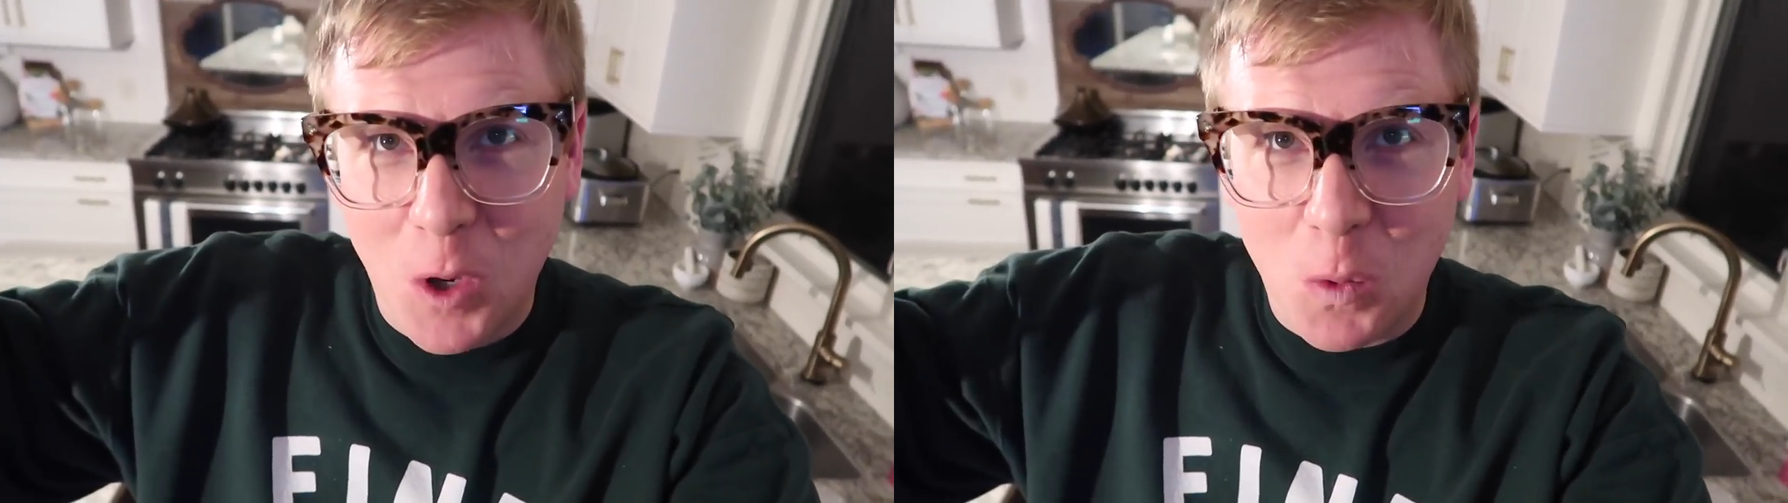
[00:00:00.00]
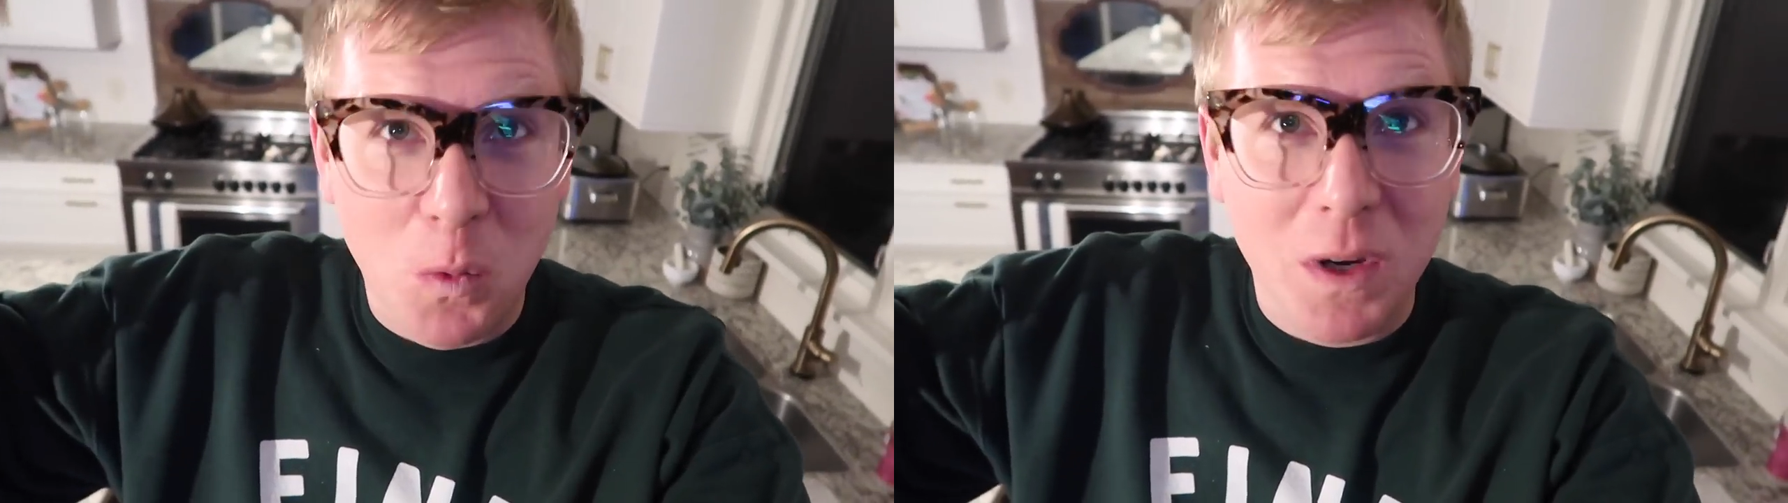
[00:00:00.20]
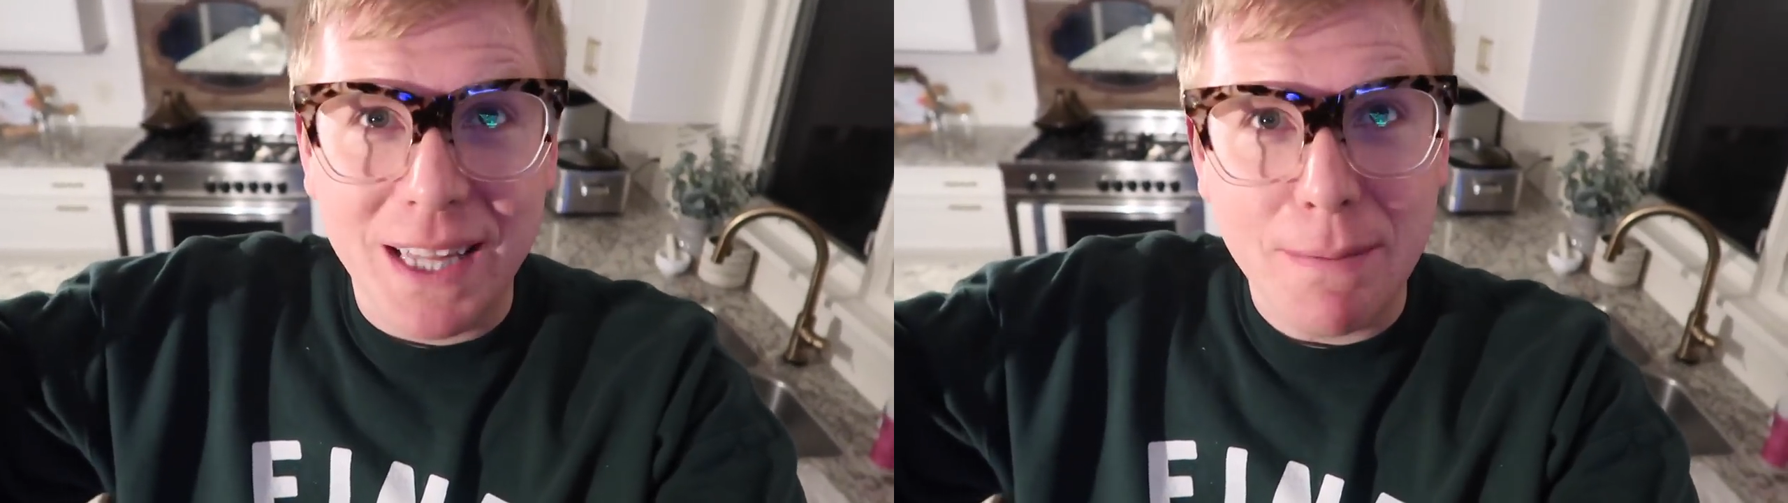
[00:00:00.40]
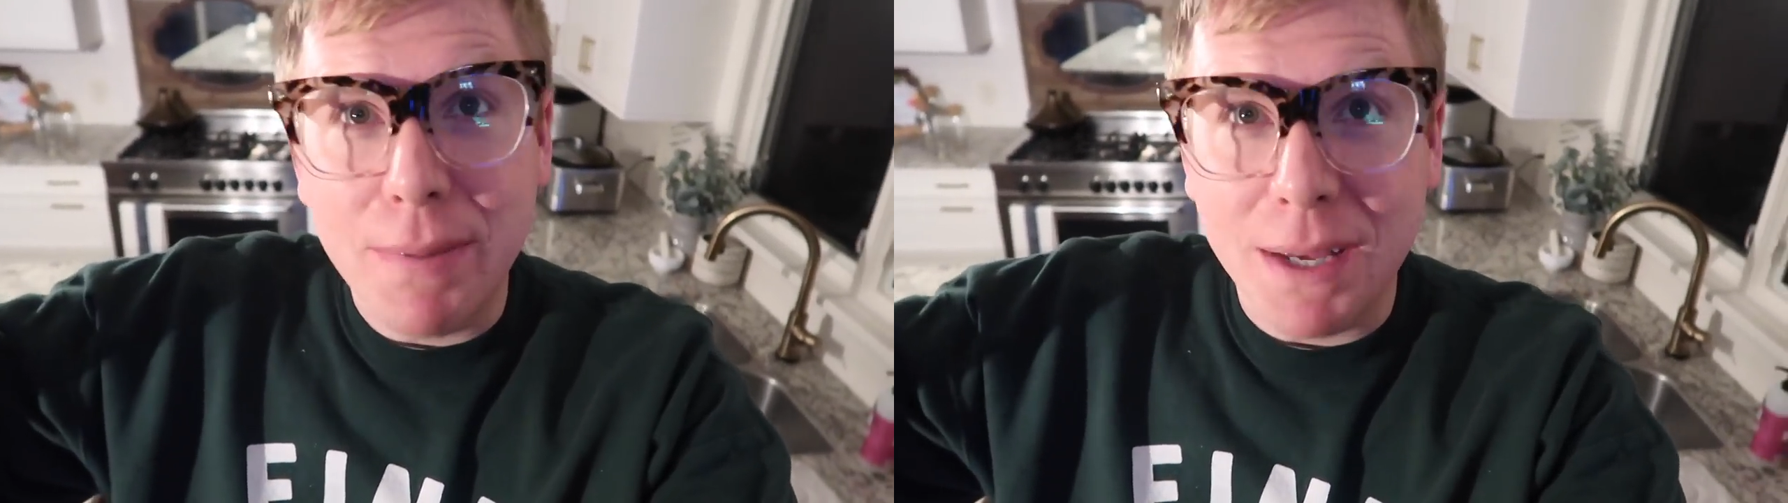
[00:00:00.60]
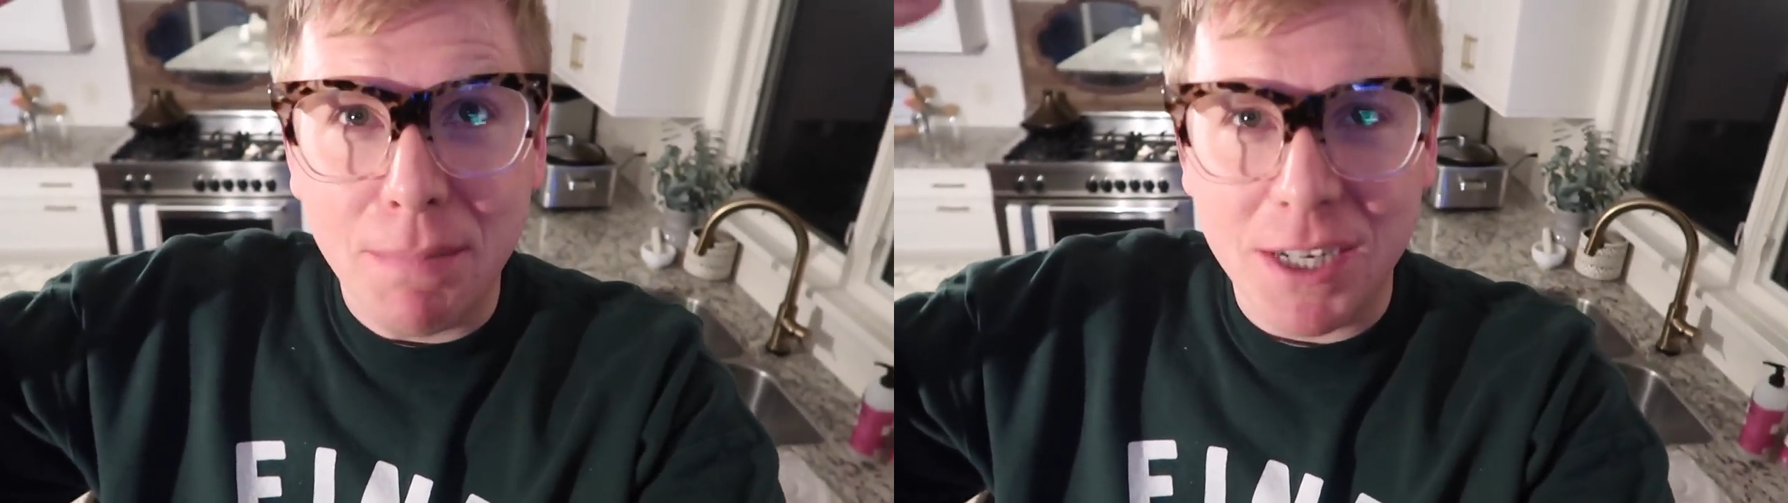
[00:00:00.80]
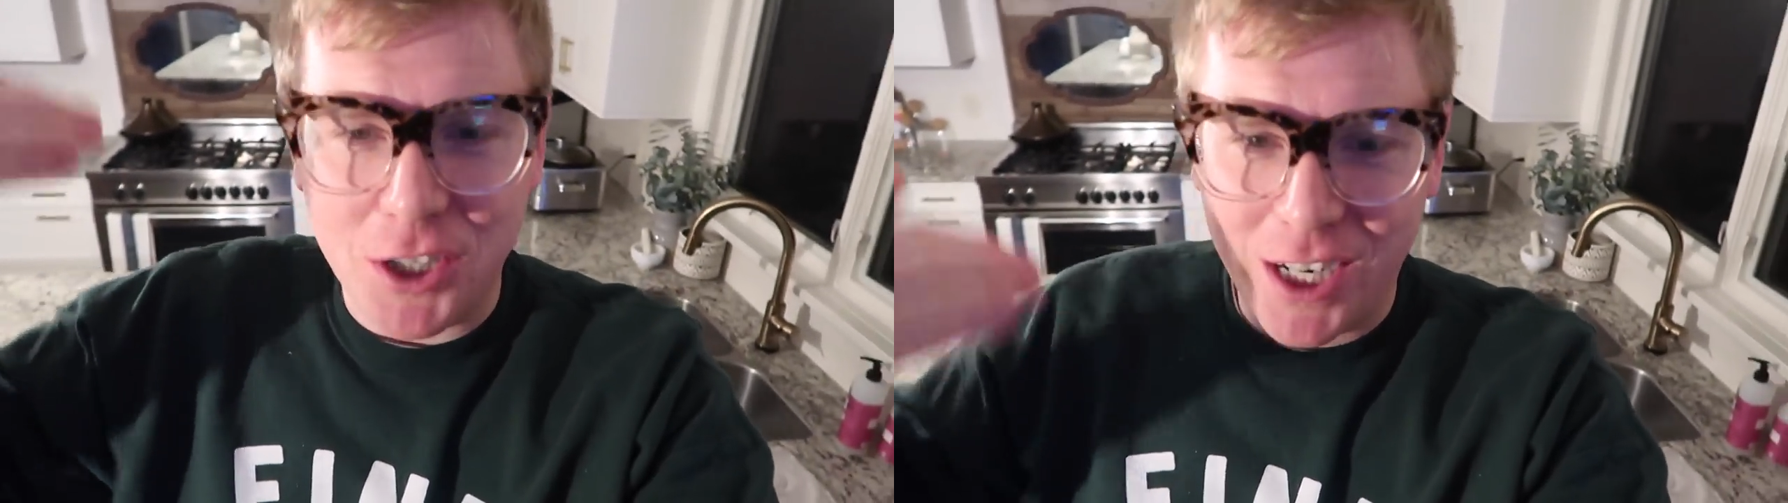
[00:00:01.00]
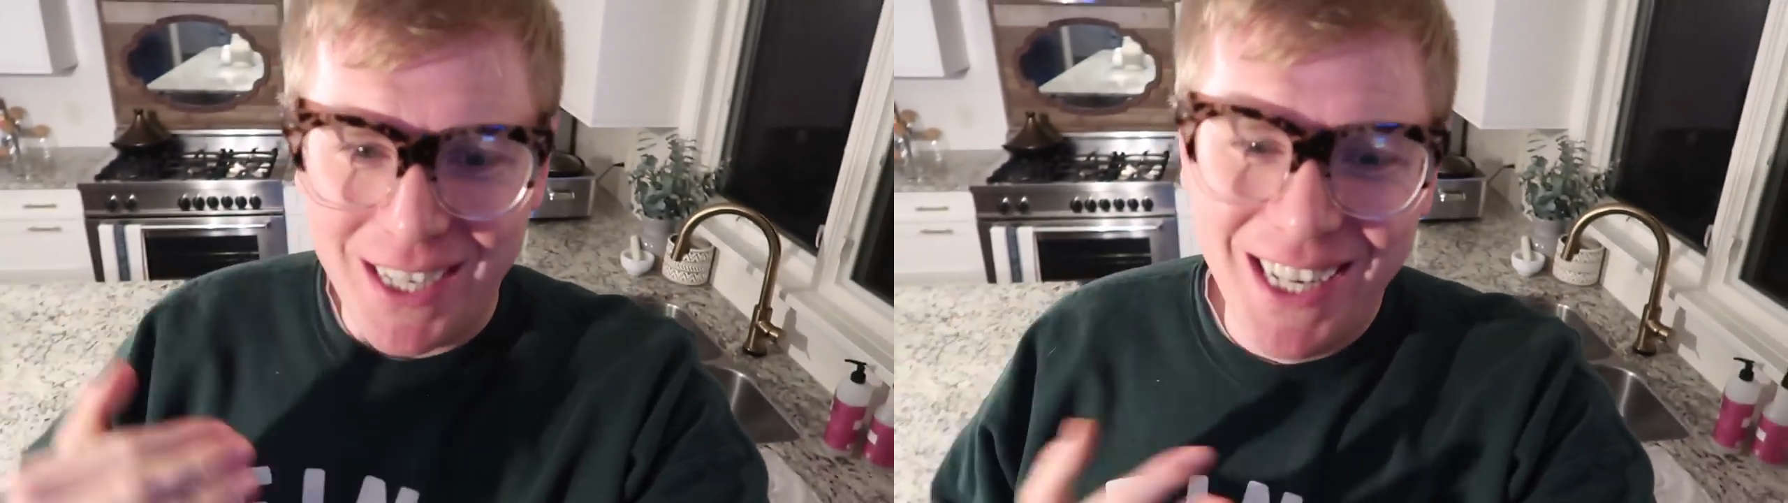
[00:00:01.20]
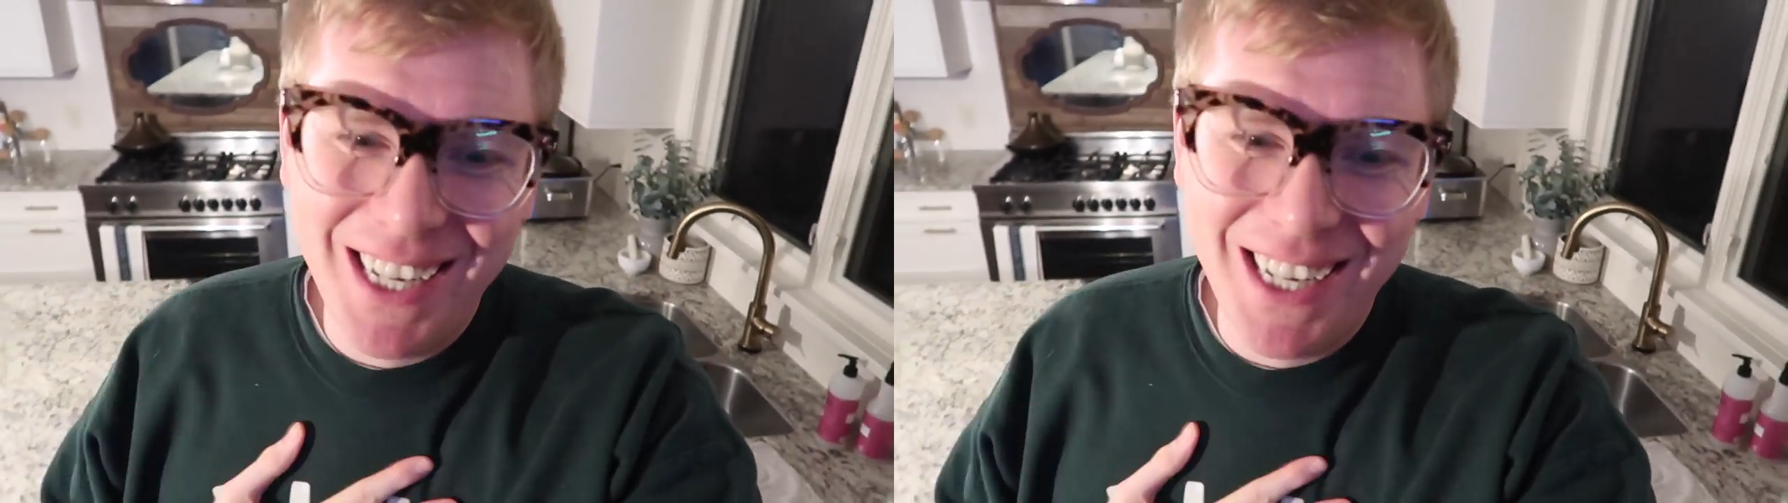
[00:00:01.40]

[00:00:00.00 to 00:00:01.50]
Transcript: really big budget.